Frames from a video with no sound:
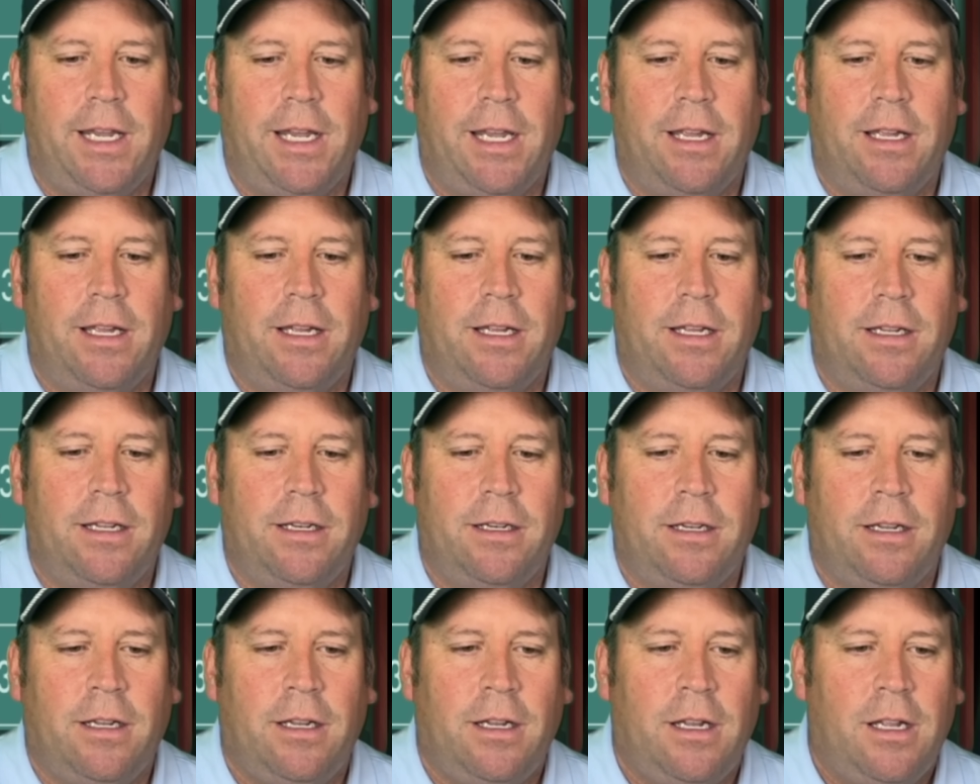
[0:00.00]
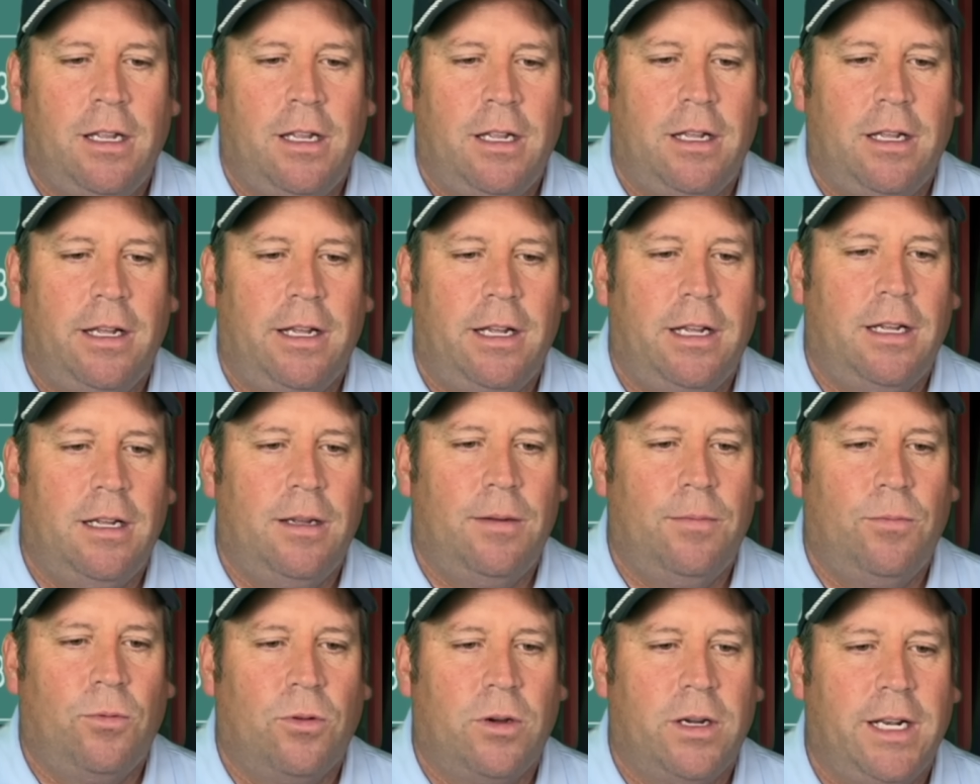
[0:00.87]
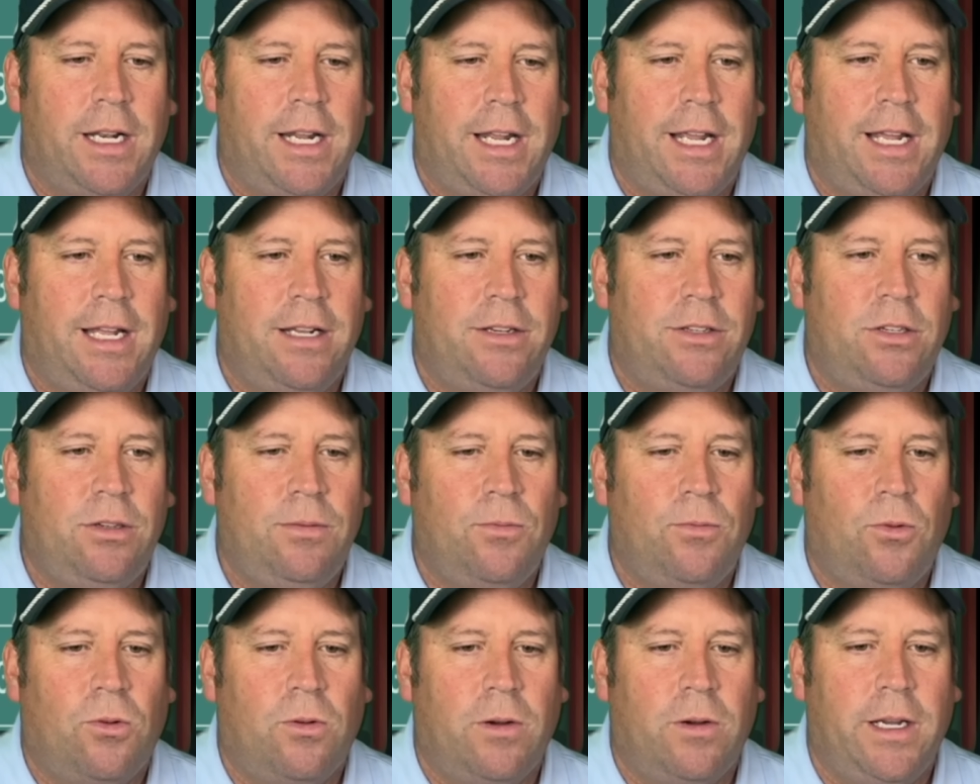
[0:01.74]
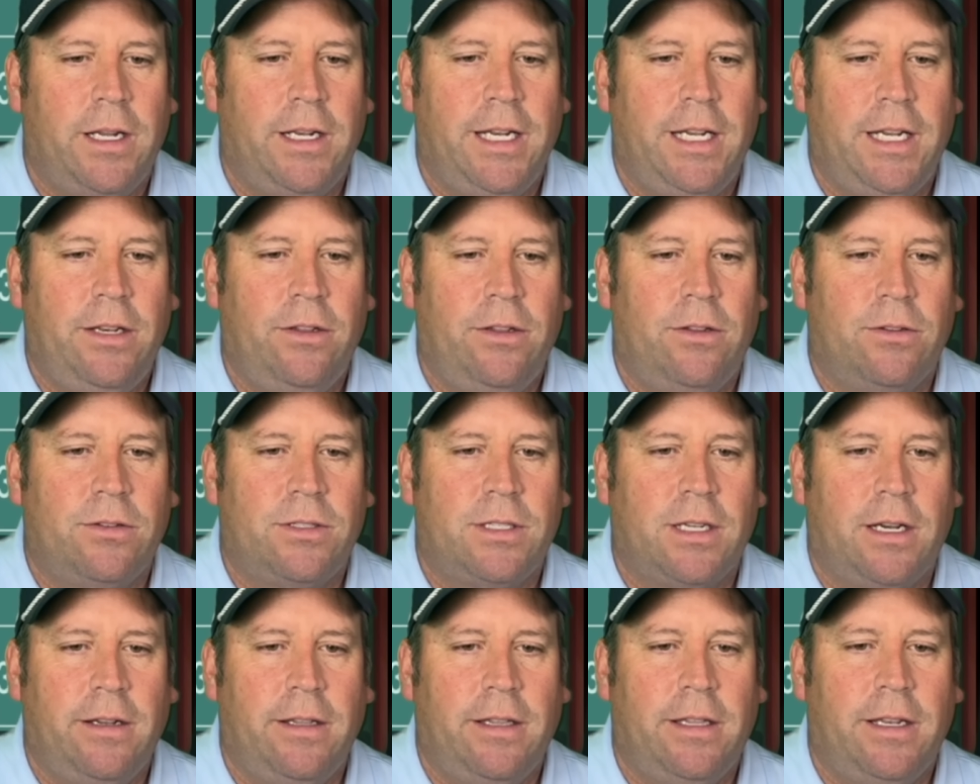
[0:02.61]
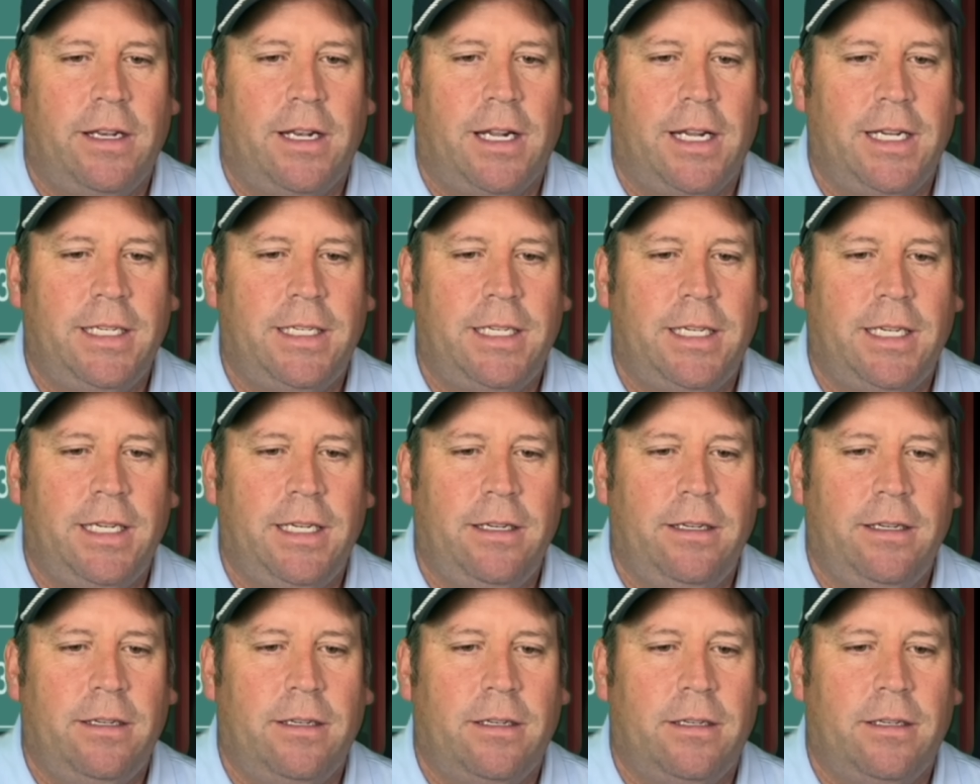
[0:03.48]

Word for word: And um, we're going to add two more in either side of the 19.